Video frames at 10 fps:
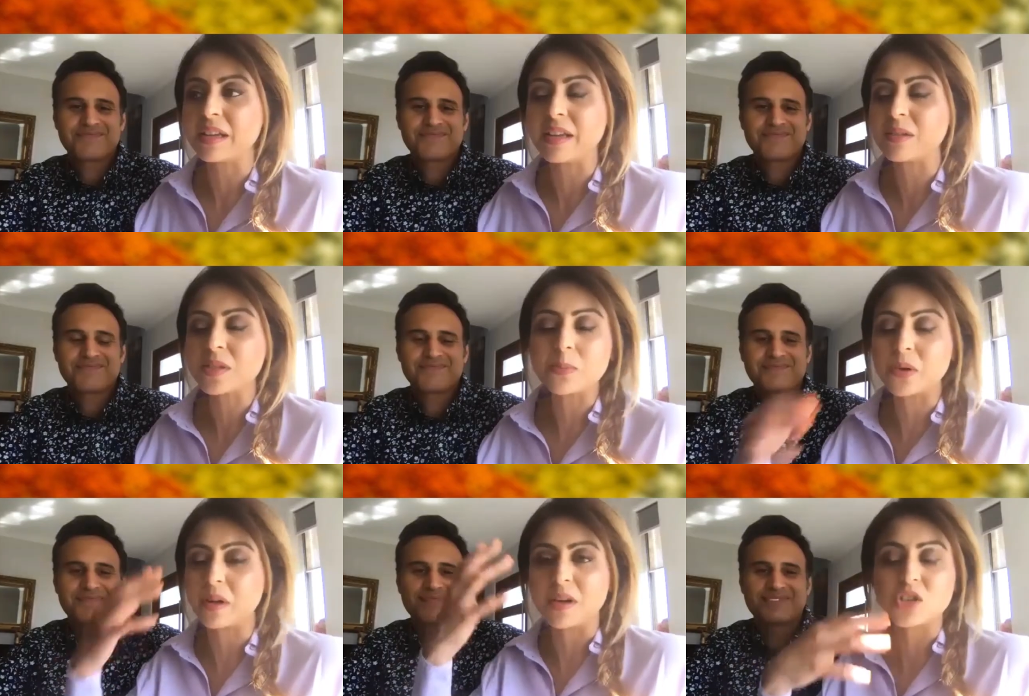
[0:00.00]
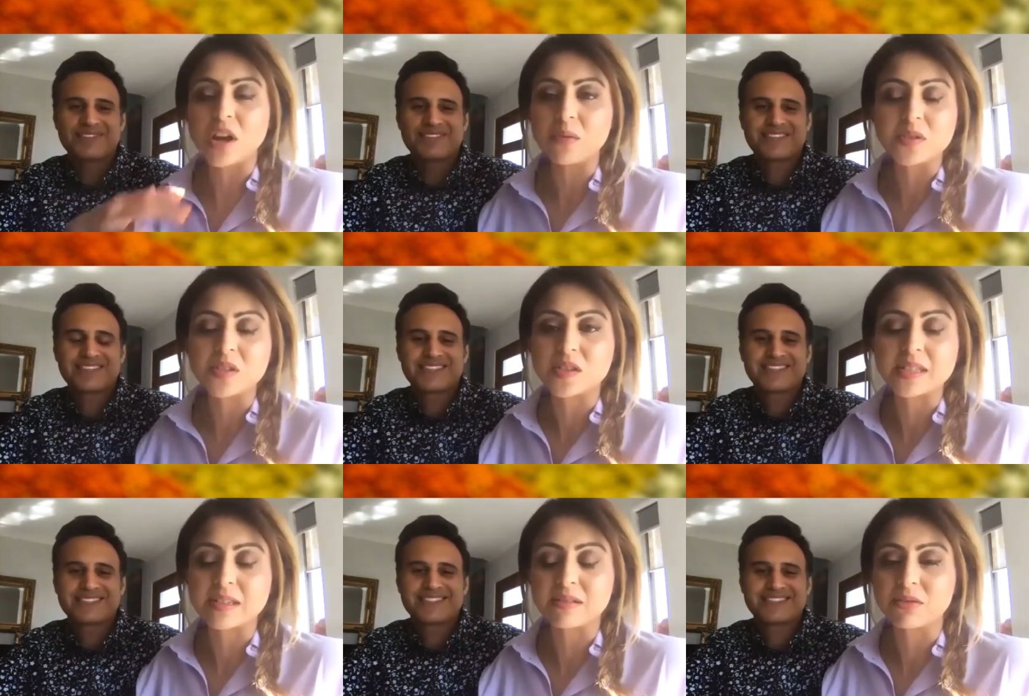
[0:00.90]
Speaker 1: it was pretty much, I was
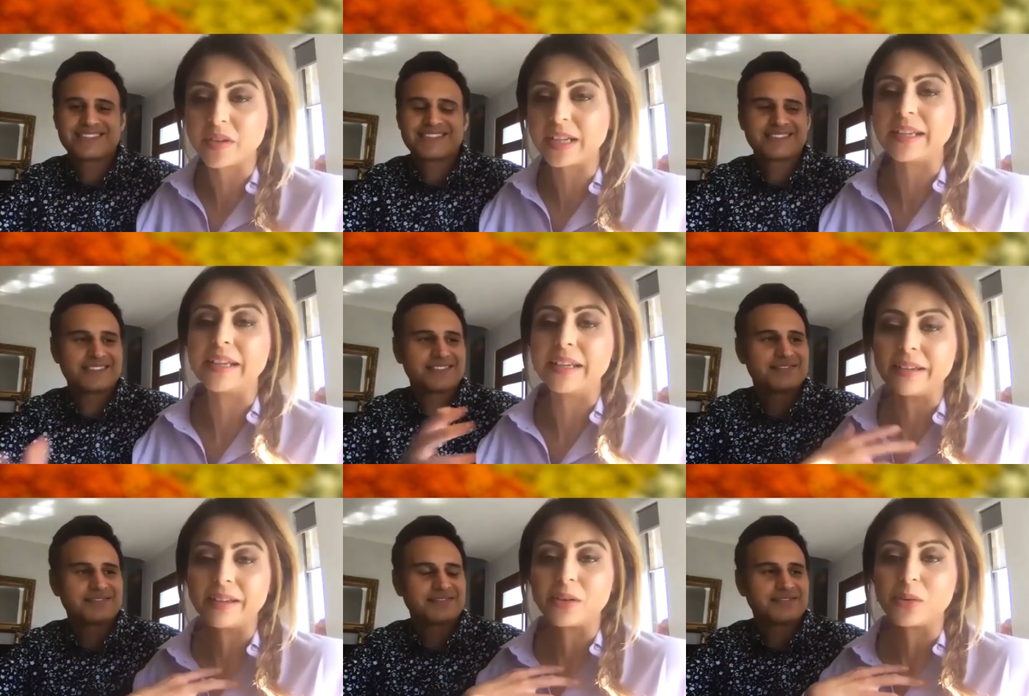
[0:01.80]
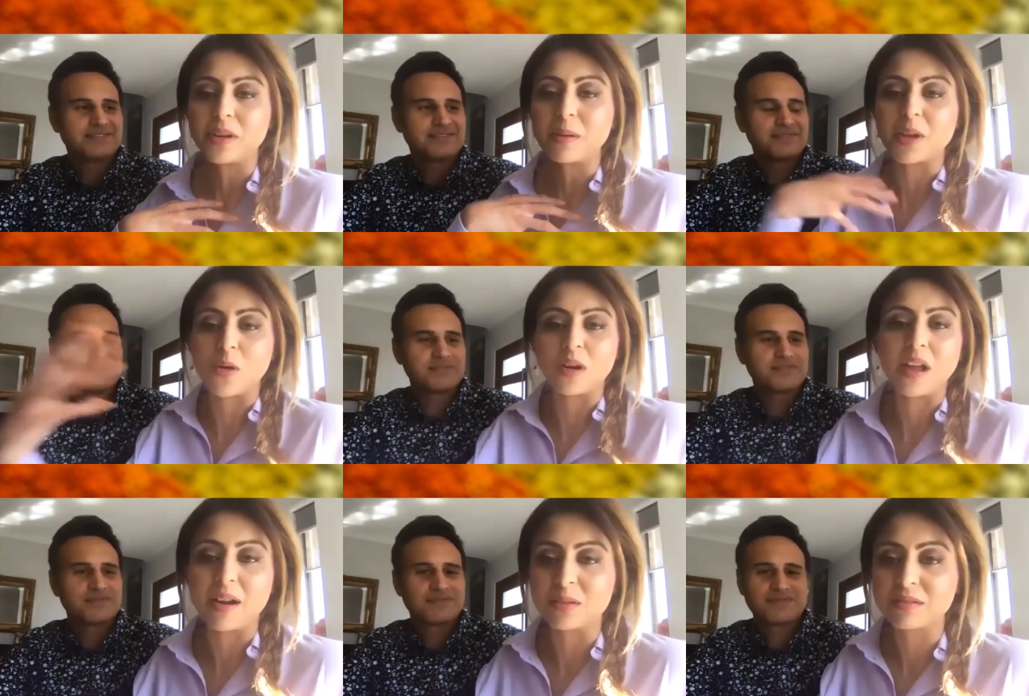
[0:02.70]
just really, you know, coming all
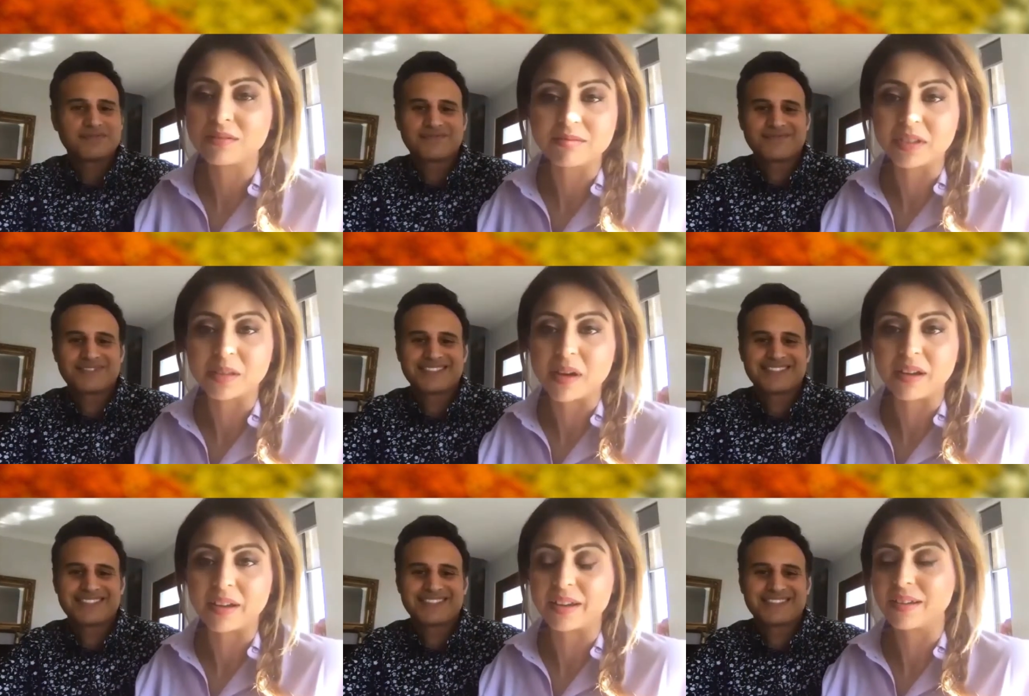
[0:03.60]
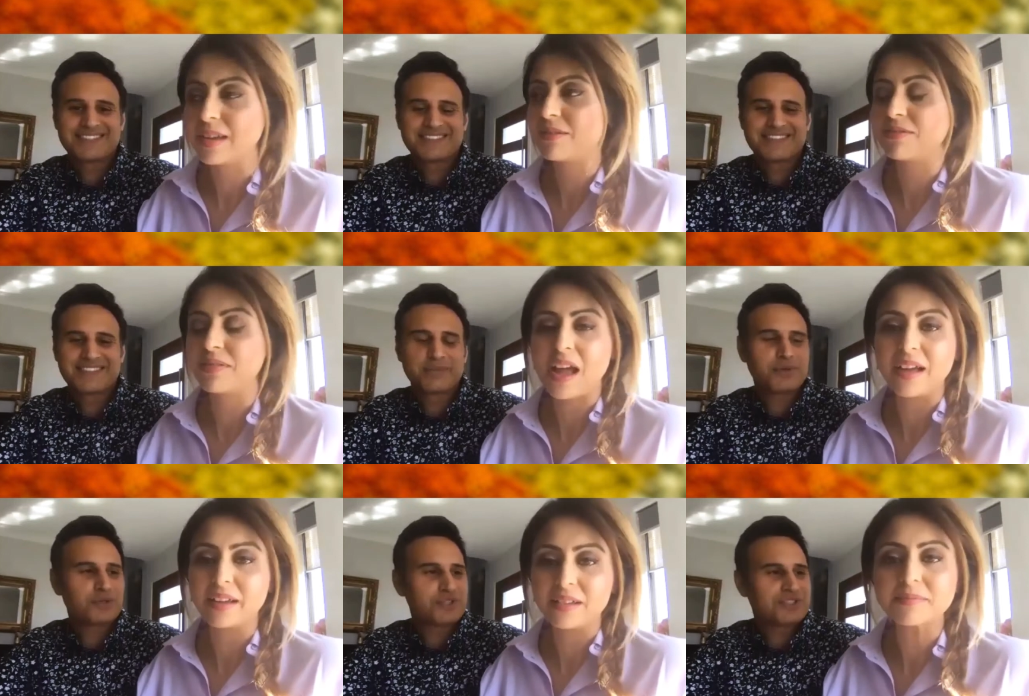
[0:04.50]
out with my
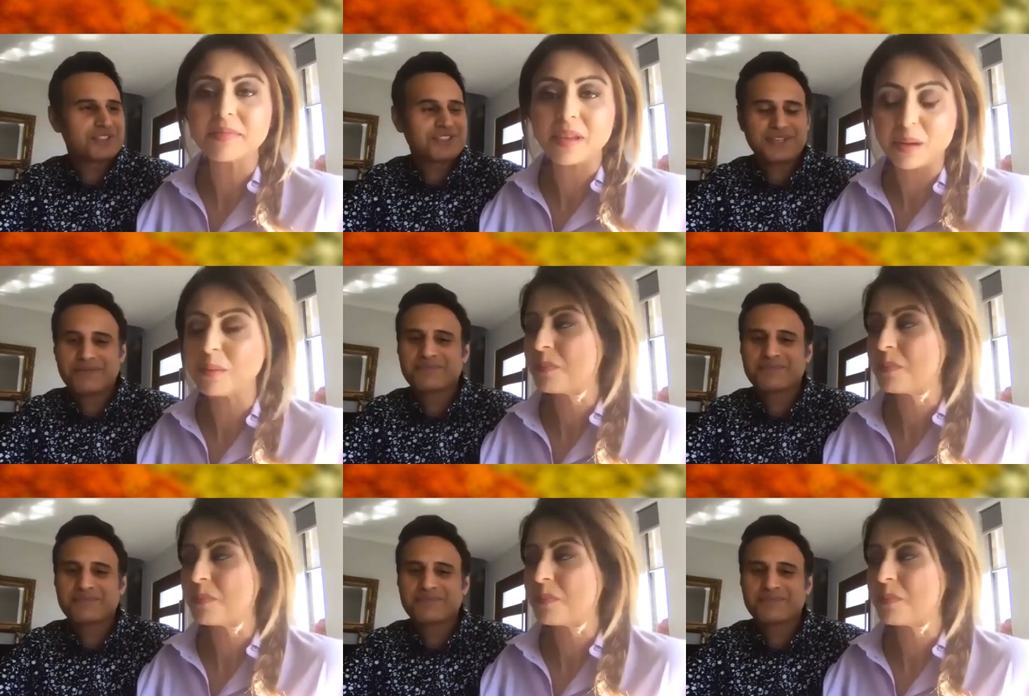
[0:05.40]
flag. Emotion, yeah.